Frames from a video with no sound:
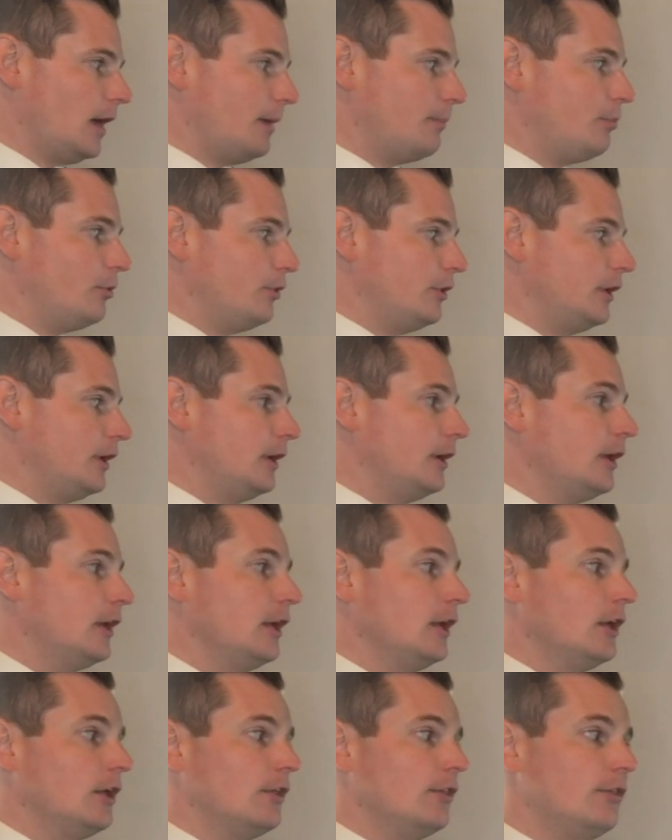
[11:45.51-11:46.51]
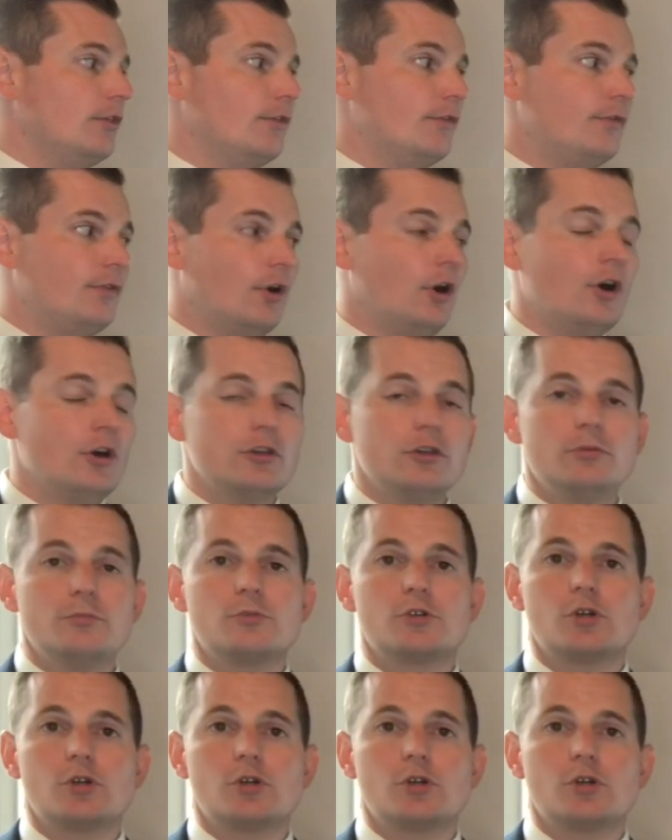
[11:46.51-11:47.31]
I put in the volume